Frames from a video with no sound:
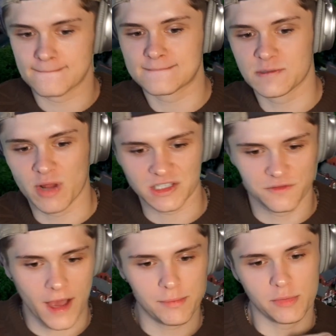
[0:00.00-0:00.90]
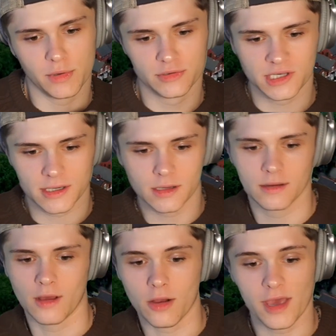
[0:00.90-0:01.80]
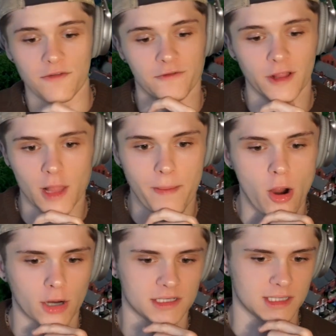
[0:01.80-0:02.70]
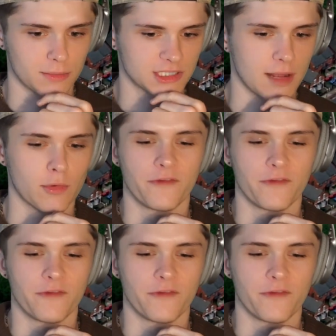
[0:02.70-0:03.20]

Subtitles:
Some nice vibey music. Okay, Villa Park is number 10 with